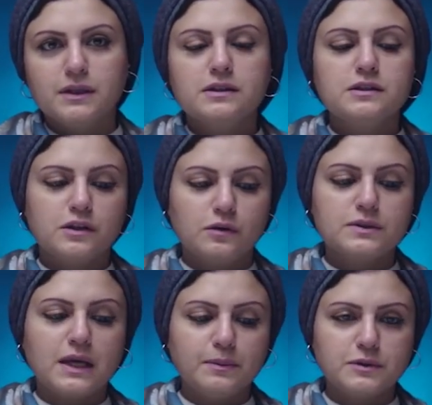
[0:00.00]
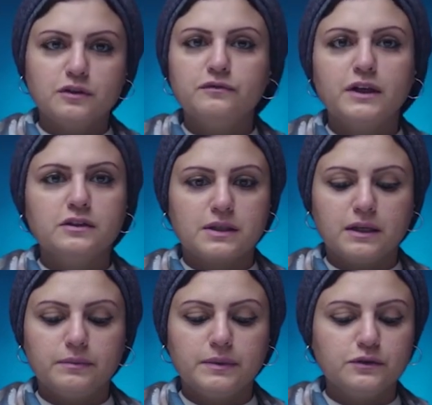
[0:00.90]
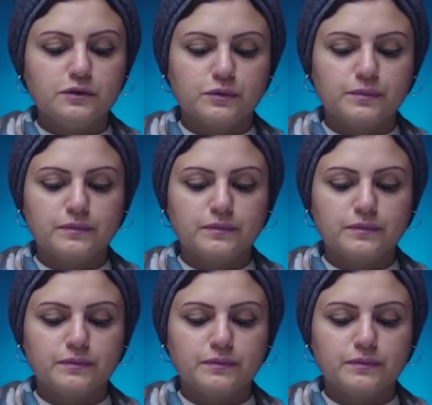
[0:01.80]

so the absolute value is going to be 2.